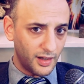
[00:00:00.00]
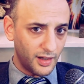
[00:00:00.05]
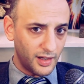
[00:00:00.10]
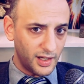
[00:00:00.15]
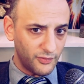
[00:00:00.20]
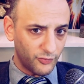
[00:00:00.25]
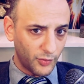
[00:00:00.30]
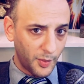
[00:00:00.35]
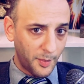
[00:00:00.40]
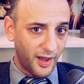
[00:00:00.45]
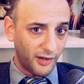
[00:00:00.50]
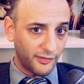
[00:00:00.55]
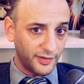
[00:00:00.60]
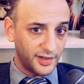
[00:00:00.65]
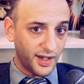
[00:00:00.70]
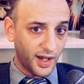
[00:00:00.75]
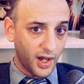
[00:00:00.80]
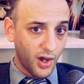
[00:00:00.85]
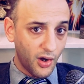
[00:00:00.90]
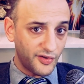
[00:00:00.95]

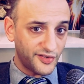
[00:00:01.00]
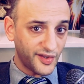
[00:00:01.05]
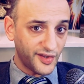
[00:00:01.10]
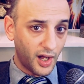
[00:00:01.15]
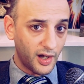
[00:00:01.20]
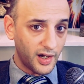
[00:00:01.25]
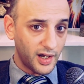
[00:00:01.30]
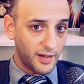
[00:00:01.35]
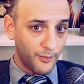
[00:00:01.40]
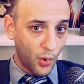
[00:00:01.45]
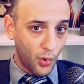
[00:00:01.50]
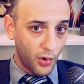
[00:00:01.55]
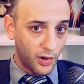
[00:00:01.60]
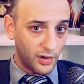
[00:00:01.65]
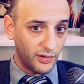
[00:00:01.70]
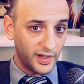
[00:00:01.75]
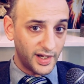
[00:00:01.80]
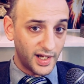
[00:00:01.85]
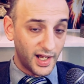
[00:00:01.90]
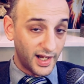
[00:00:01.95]
rebellion goes on in
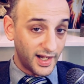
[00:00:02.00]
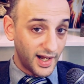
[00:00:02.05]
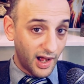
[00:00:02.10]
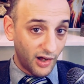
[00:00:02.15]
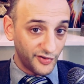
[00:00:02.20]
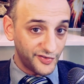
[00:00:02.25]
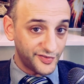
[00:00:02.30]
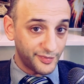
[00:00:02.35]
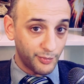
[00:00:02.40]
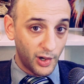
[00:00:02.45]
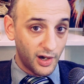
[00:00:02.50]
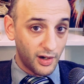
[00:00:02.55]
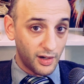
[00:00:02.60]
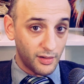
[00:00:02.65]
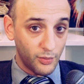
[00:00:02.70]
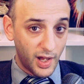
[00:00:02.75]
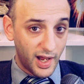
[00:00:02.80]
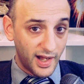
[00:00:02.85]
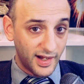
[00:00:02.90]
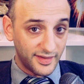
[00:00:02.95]
Portland and
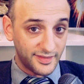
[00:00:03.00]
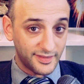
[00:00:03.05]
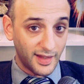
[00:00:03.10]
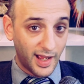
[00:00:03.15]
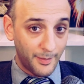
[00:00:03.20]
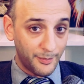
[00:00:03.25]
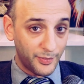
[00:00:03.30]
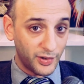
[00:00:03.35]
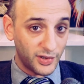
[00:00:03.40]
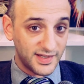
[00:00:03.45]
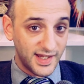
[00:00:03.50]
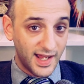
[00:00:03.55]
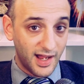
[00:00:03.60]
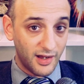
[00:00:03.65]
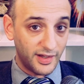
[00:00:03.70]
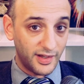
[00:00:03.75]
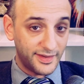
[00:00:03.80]
elsewhere and it's not put down,